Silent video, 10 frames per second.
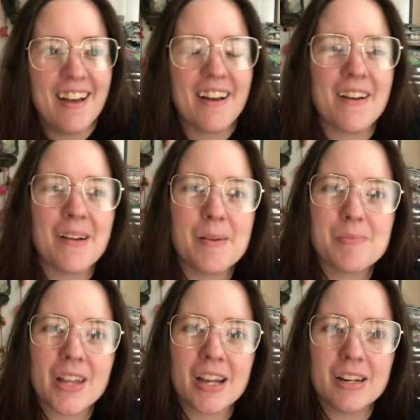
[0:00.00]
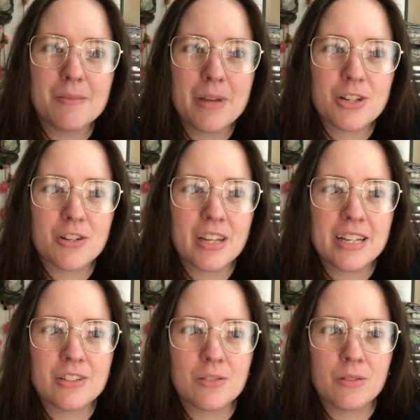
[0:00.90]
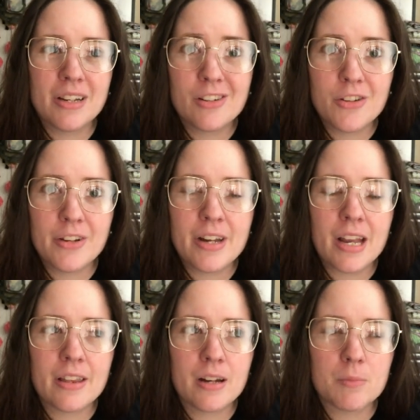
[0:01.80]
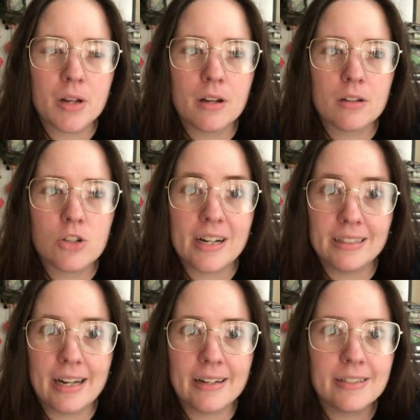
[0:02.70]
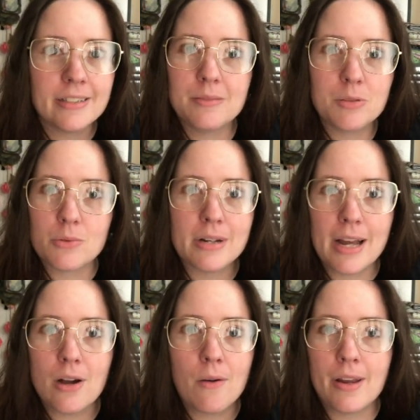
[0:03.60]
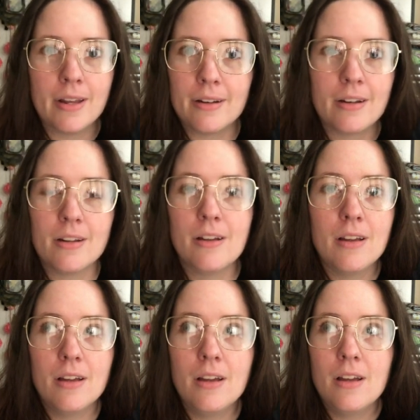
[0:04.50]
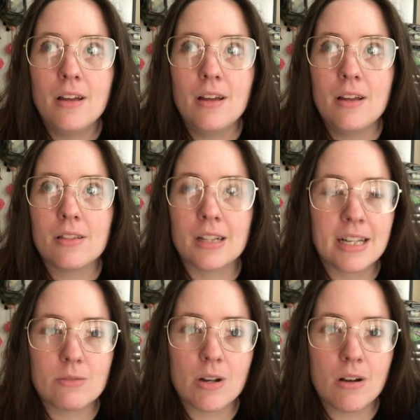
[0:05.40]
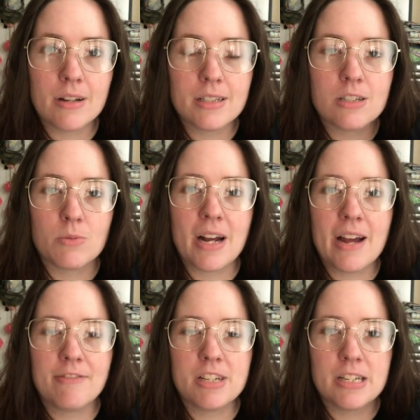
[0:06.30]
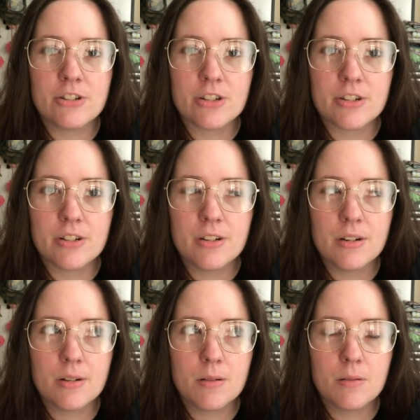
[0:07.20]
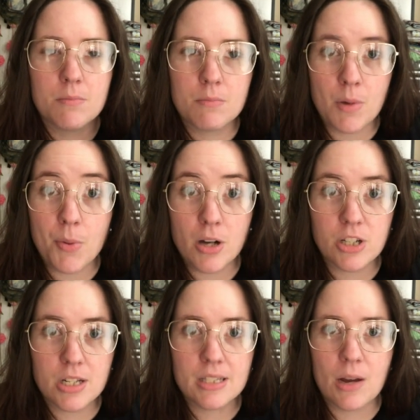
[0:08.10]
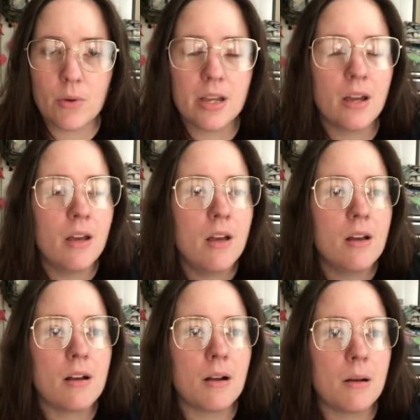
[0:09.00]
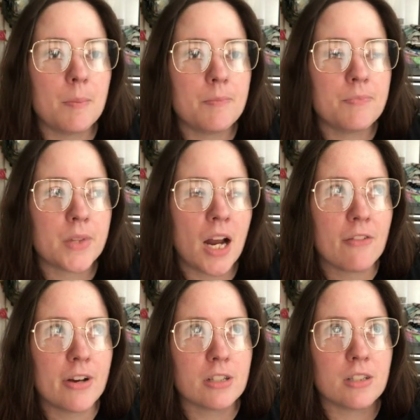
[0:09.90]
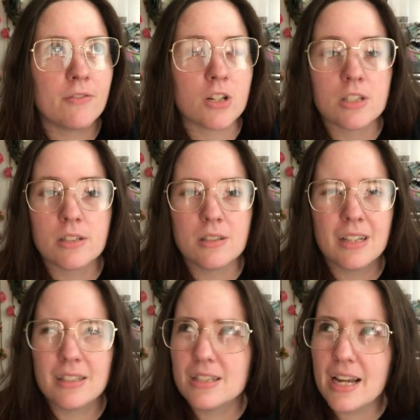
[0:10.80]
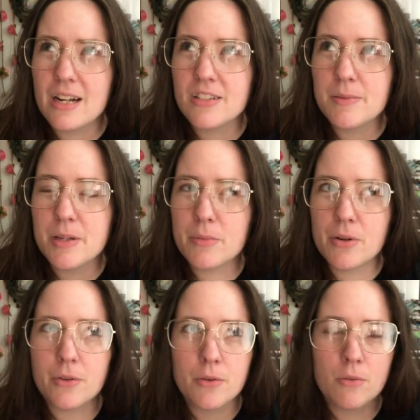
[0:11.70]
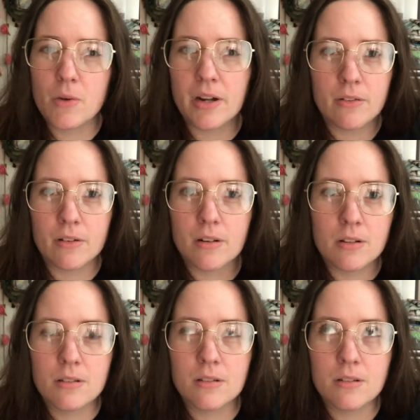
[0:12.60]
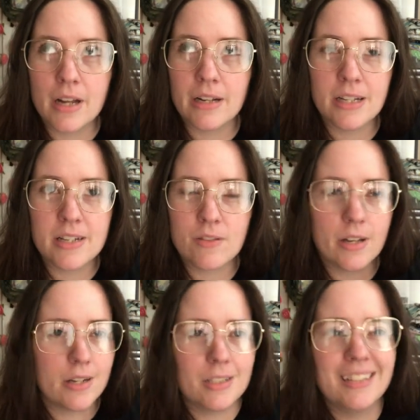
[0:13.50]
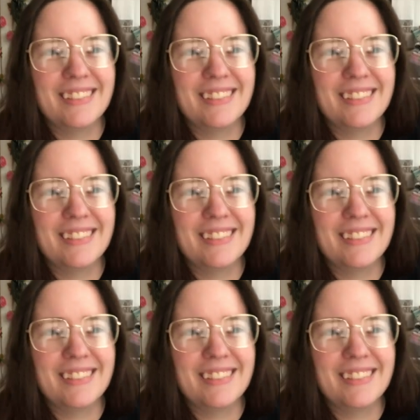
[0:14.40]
Um, I gotta make sure the ends are in good and then I'm gonna try to line it between now and the last week of August is when I have to enter my projects that week. Um, our fair is the first, the like second of September through whatever nine days after that is.